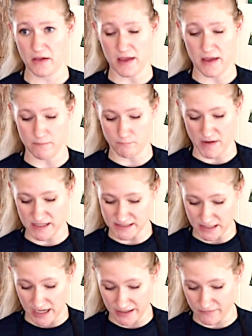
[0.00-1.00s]
and best
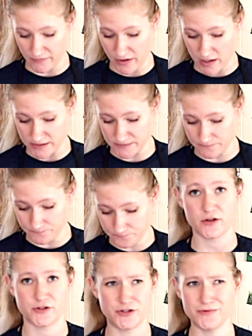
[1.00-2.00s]
I have gotten
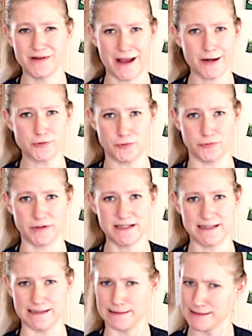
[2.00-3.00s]
to an actual
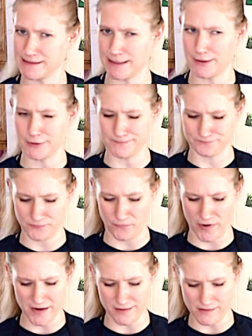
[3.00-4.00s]
Reese's. So,
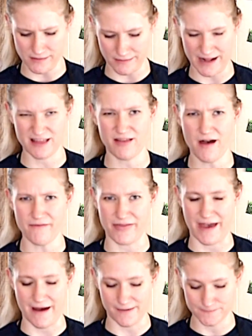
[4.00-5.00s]
right on. I love
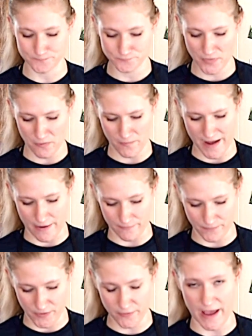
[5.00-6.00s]
that. Wow.
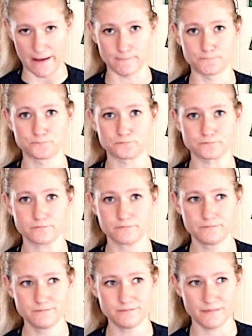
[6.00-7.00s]
Okay.
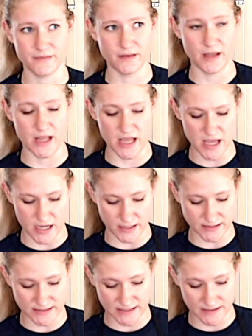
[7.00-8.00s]

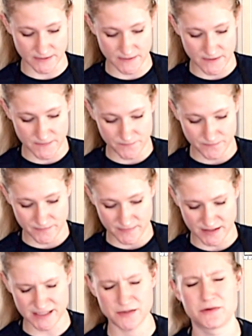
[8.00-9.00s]
And
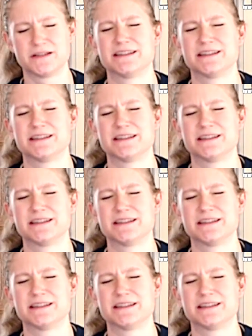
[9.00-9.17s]
this one's